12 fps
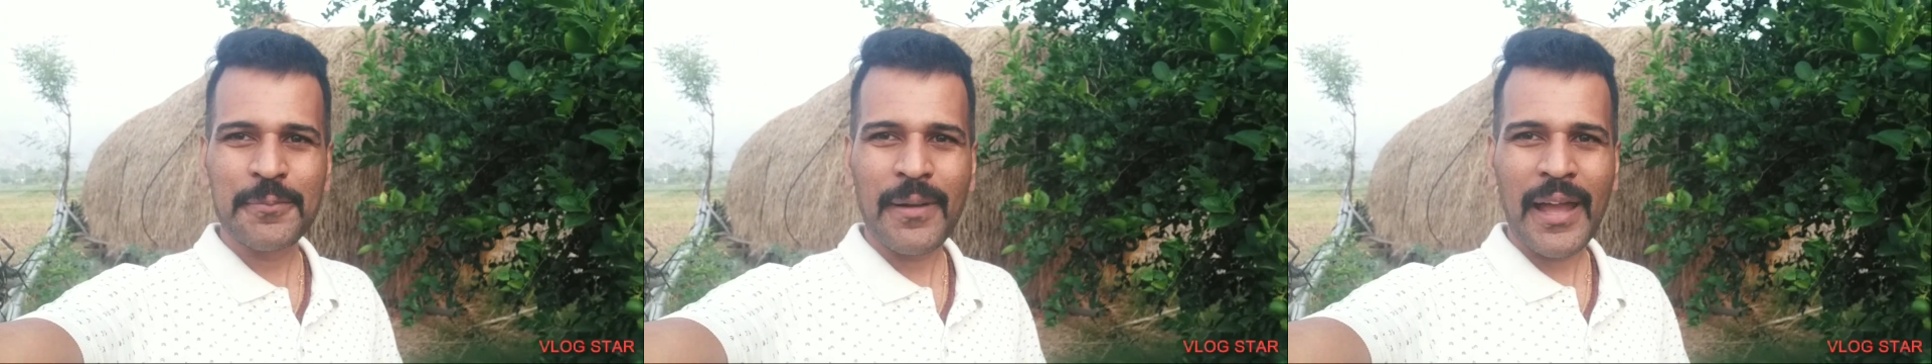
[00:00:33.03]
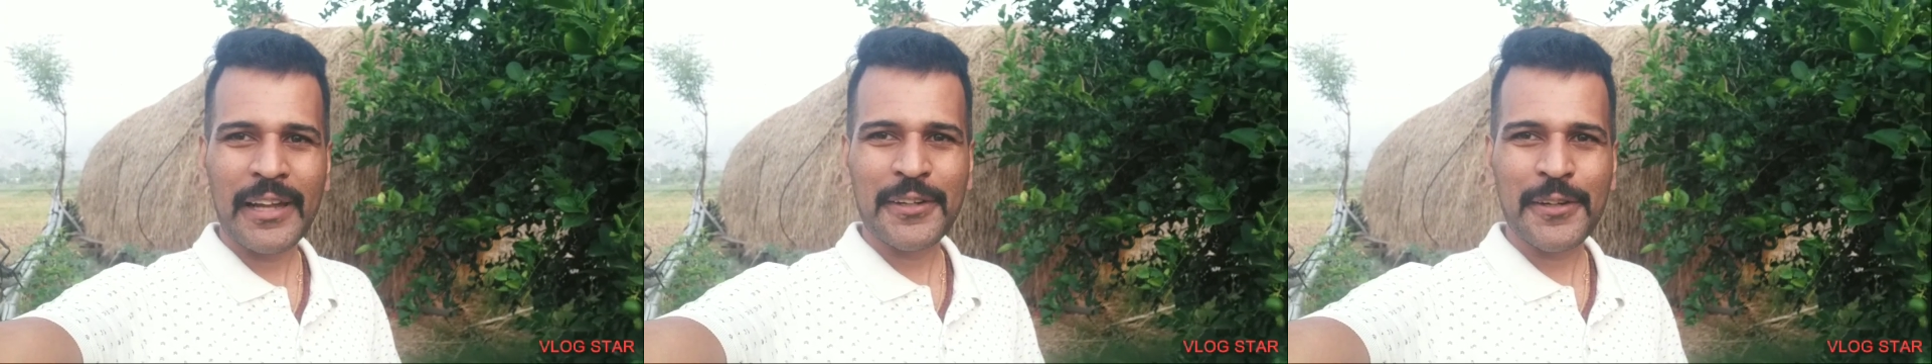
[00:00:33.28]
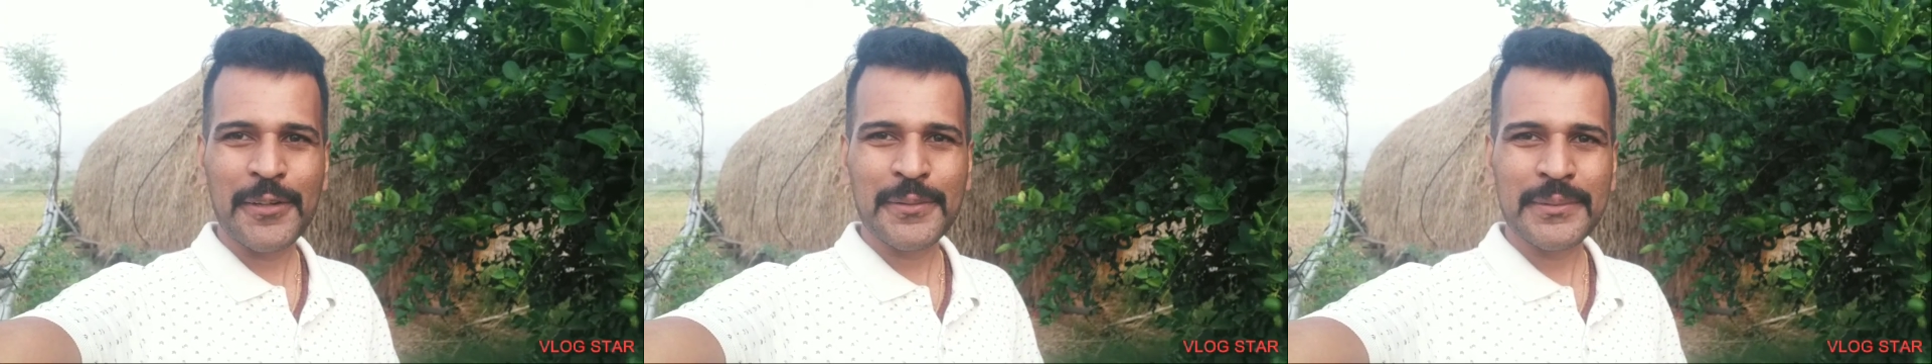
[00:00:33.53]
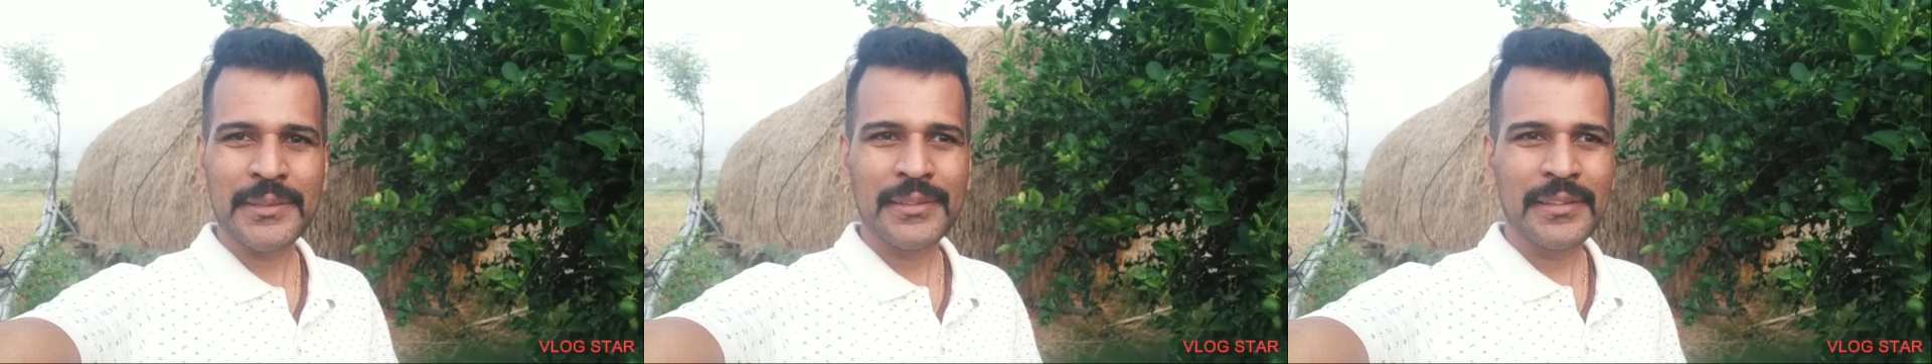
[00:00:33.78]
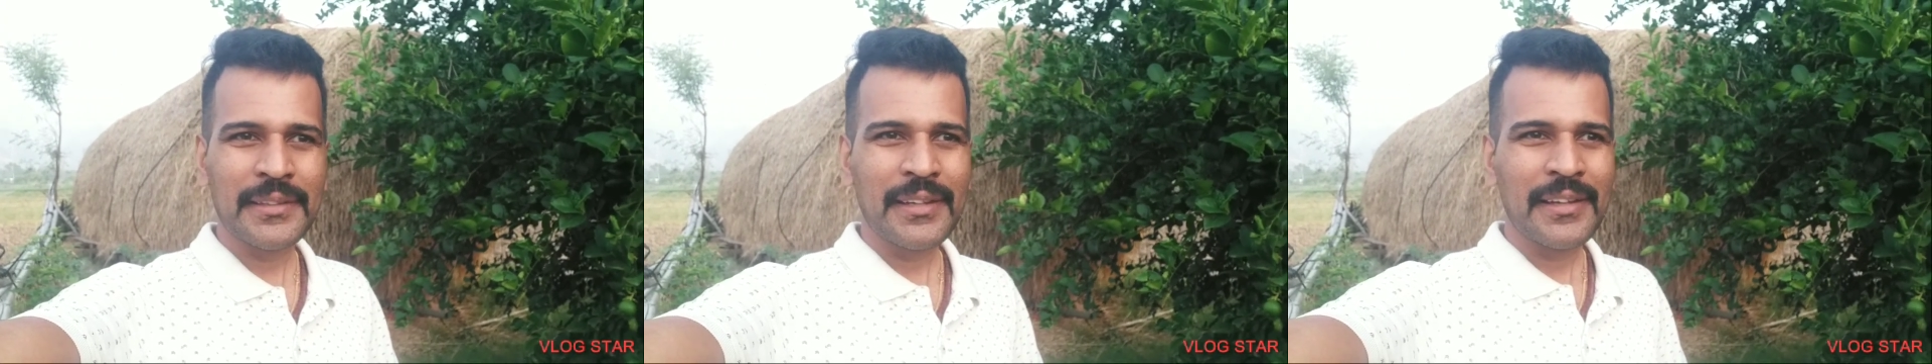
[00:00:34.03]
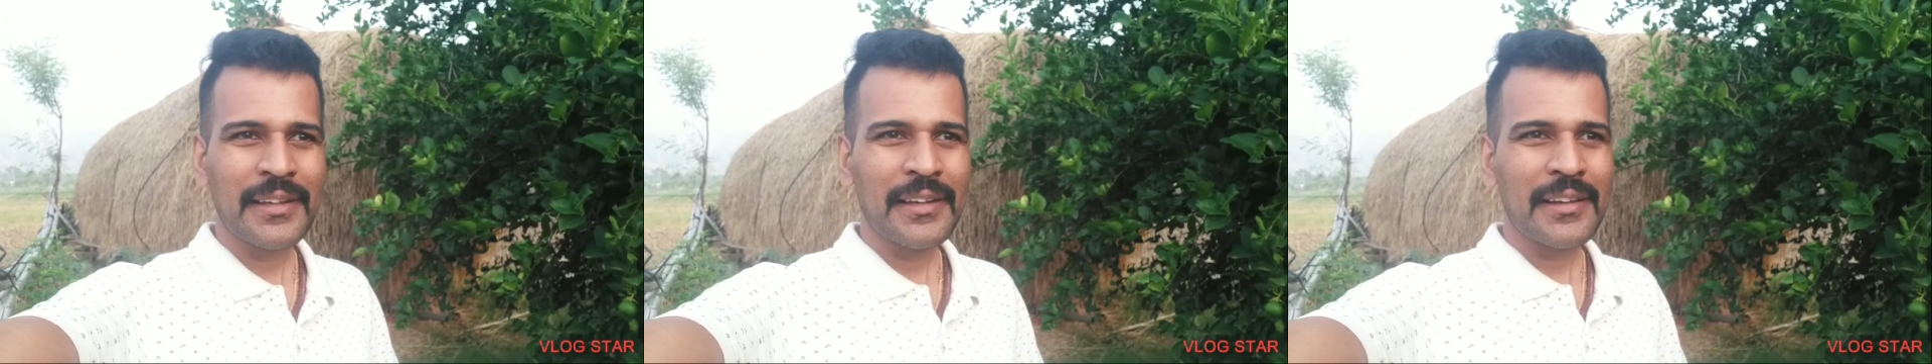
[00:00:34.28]
background,
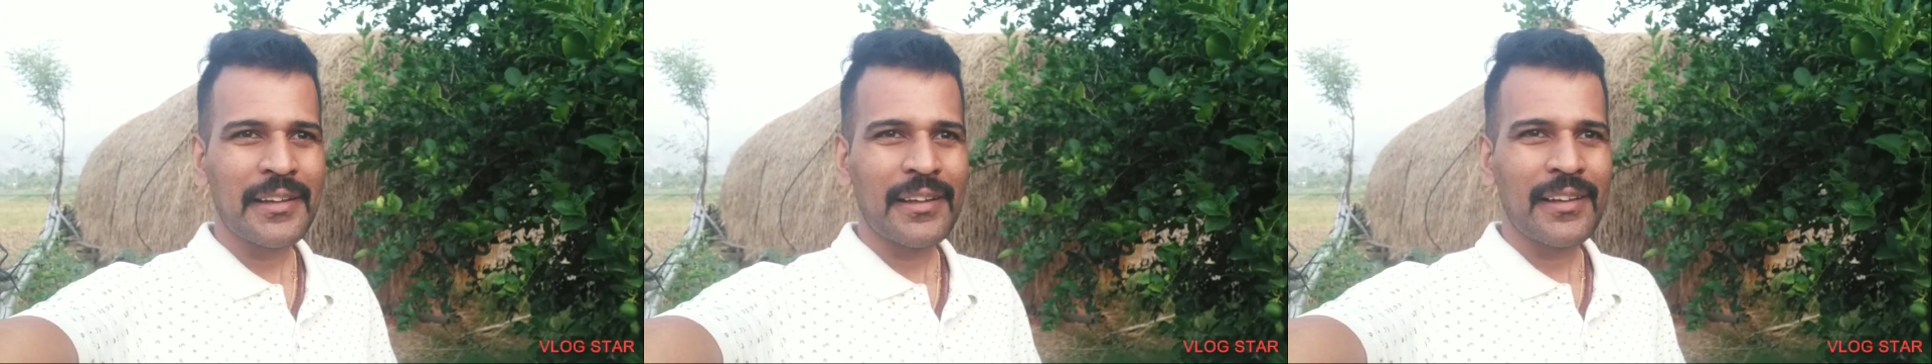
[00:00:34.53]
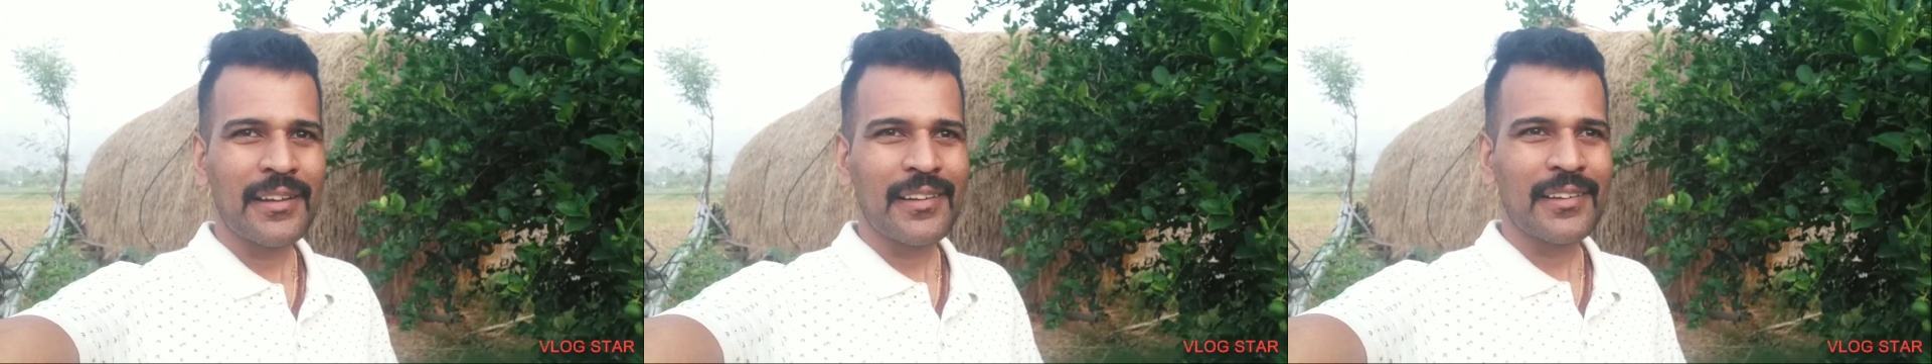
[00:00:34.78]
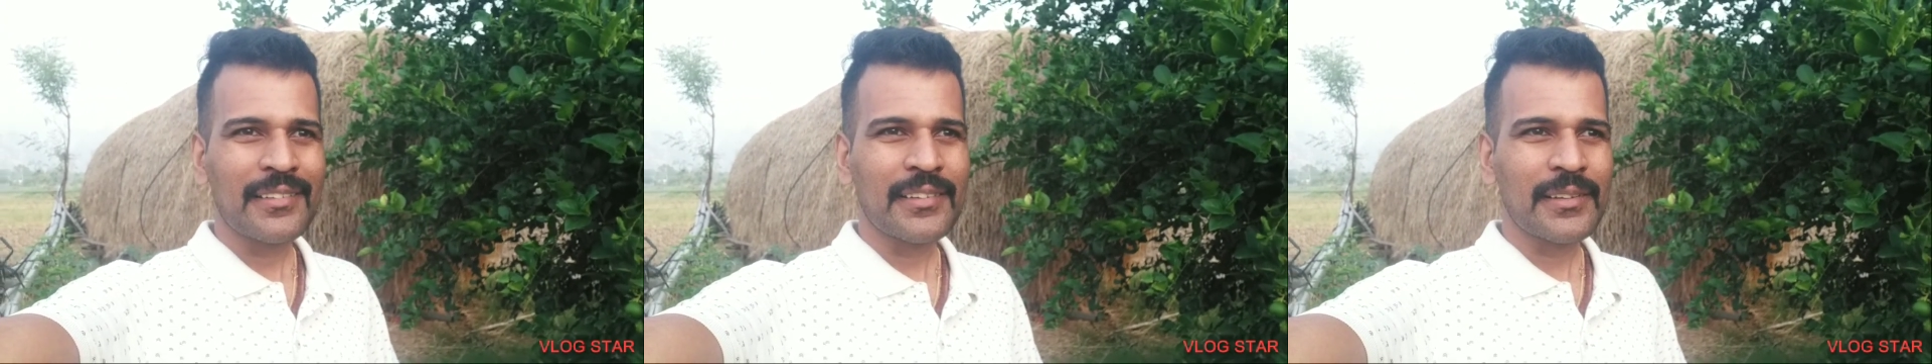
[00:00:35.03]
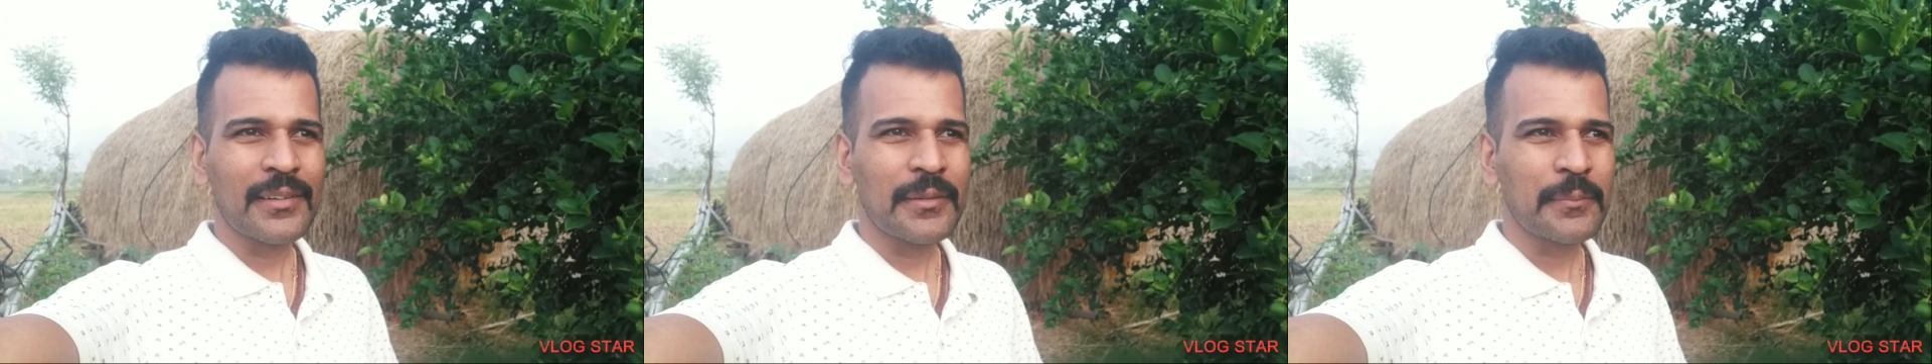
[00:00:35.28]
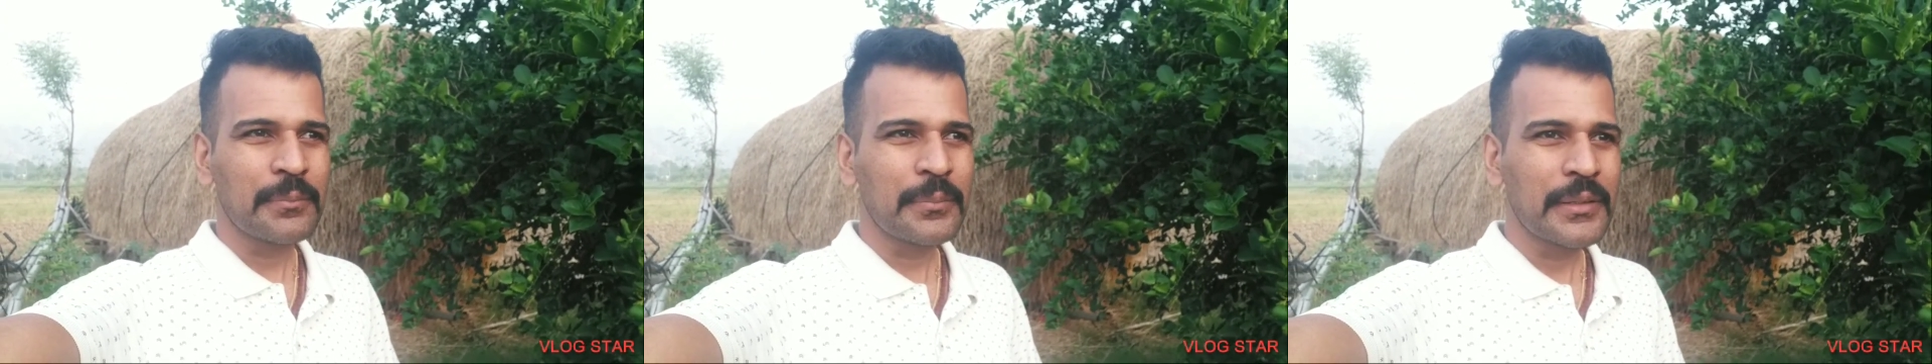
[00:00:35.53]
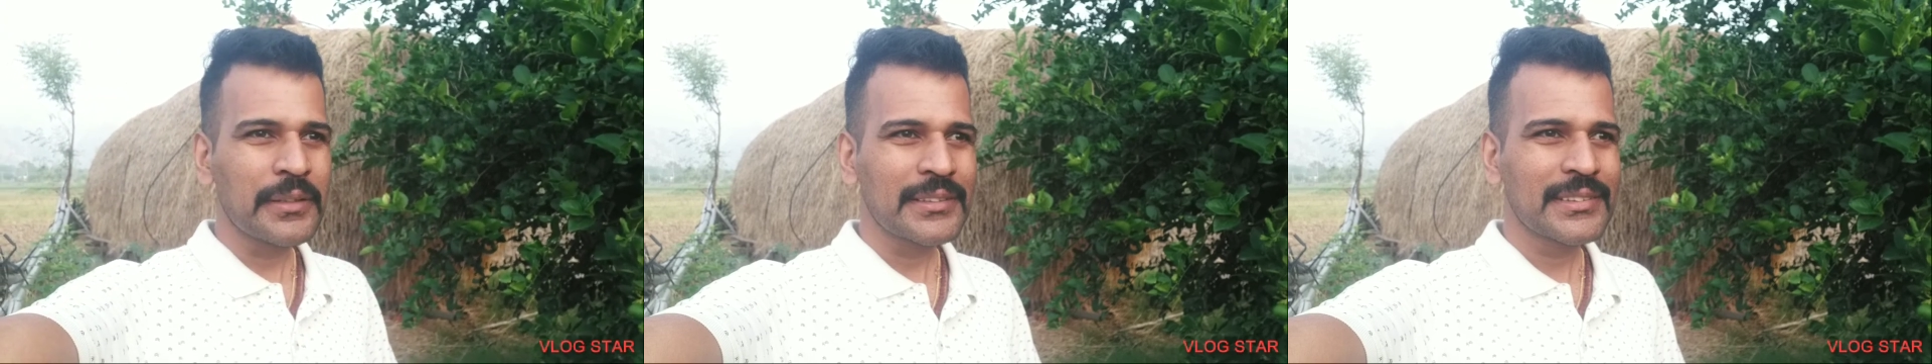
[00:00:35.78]
the
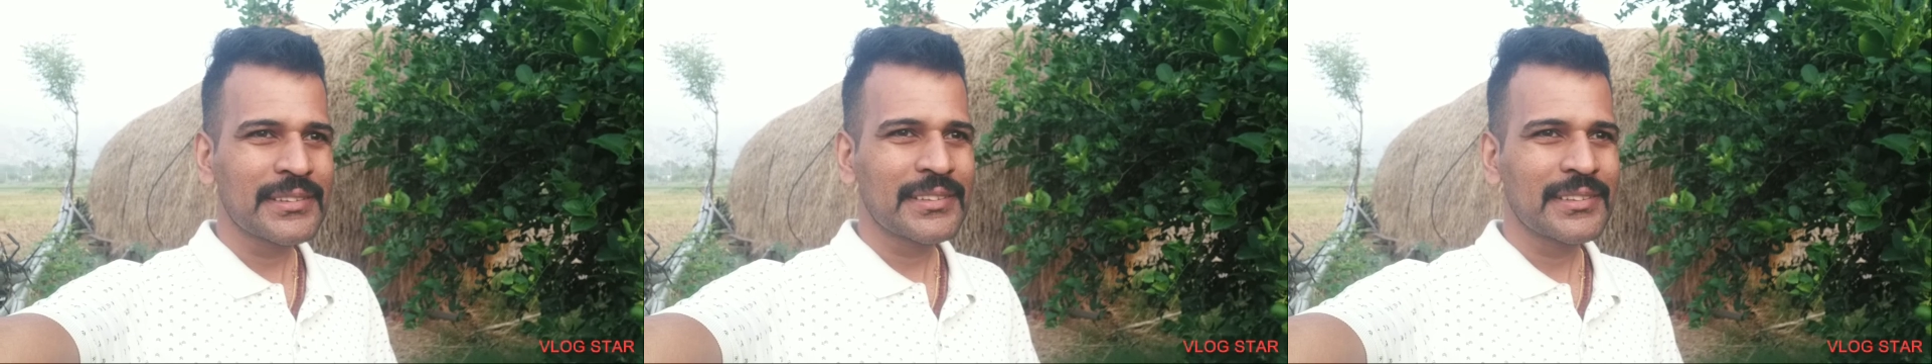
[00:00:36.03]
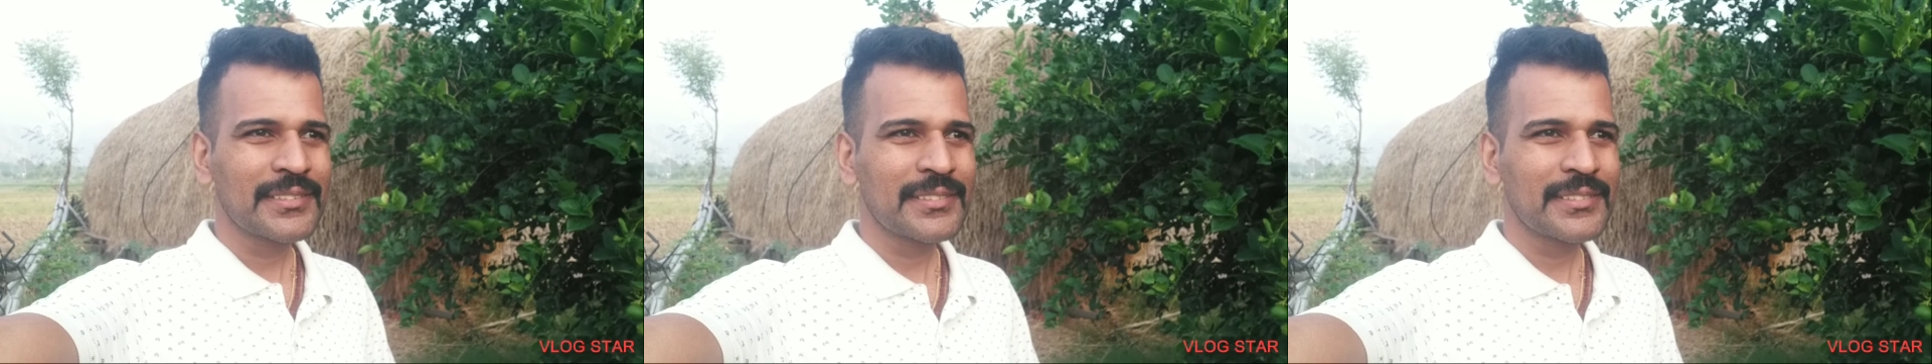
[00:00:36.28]
birds.